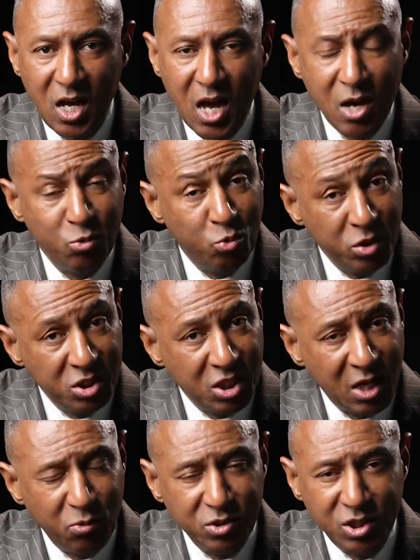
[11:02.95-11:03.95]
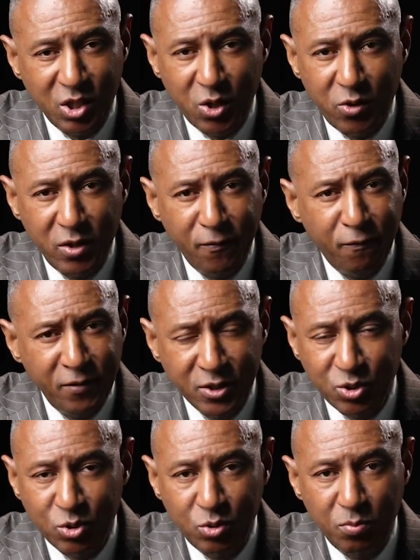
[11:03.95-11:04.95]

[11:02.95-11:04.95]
I wish I was there in physical,